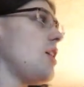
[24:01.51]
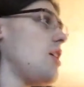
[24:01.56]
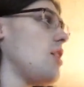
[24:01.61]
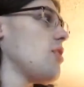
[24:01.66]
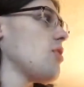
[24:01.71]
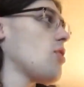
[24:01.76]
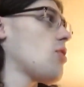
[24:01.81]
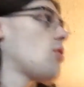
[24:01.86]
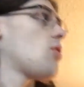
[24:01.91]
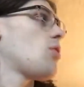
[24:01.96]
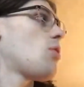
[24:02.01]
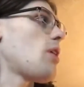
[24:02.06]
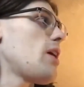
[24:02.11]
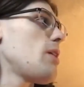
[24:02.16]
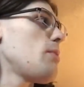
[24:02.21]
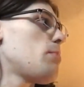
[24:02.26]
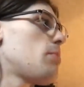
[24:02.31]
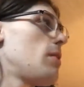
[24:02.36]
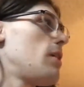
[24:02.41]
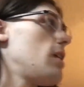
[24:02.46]
is
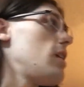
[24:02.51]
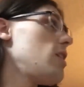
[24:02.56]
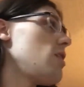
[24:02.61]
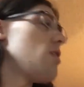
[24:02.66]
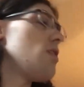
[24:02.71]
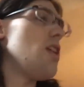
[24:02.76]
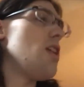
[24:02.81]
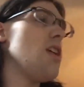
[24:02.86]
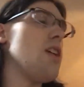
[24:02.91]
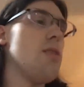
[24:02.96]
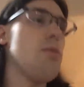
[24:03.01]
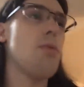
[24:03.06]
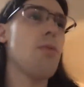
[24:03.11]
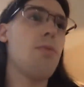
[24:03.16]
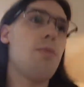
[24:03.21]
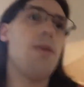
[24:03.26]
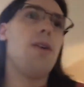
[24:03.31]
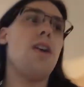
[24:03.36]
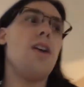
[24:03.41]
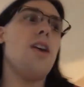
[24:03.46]
quite pretty unique.
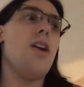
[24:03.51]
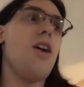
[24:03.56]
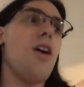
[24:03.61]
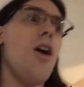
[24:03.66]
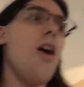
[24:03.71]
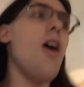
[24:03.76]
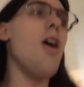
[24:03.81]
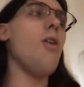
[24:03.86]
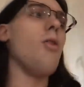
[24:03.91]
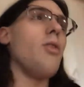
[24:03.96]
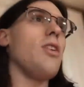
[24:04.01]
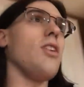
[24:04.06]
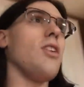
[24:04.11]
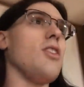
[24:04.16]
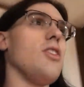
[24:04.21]
Oh,